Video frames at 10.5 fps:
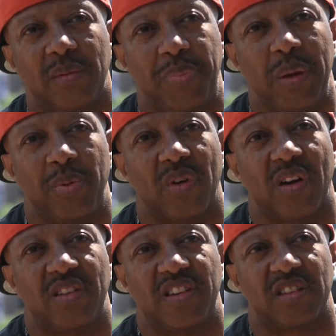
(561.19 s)
People
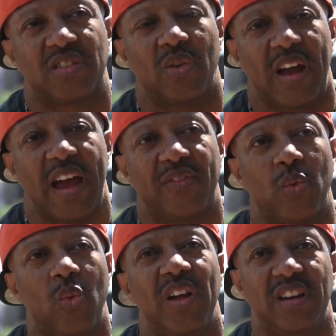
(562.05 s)
don't have the
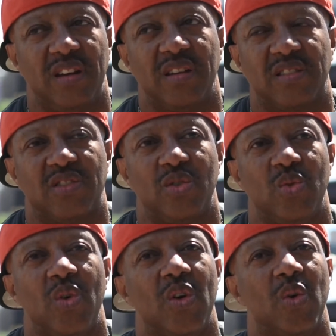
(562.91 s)
willingness to
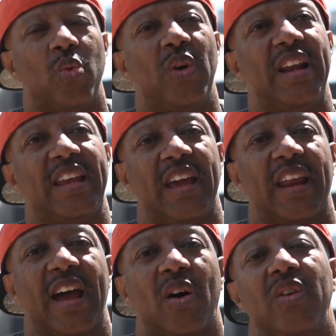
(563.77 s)
really
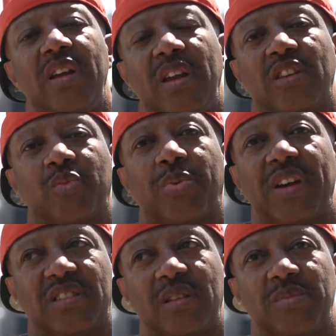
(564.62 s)
get out and
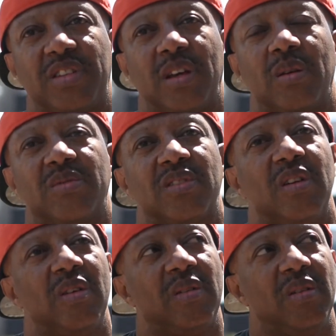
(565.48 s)
express themselves
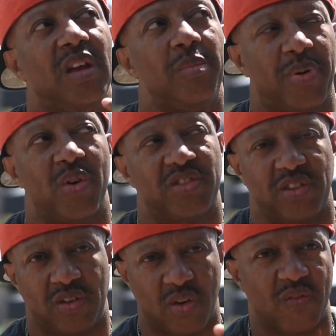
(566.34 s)
in
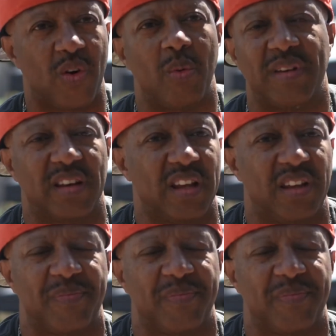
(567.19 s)
person or verbally.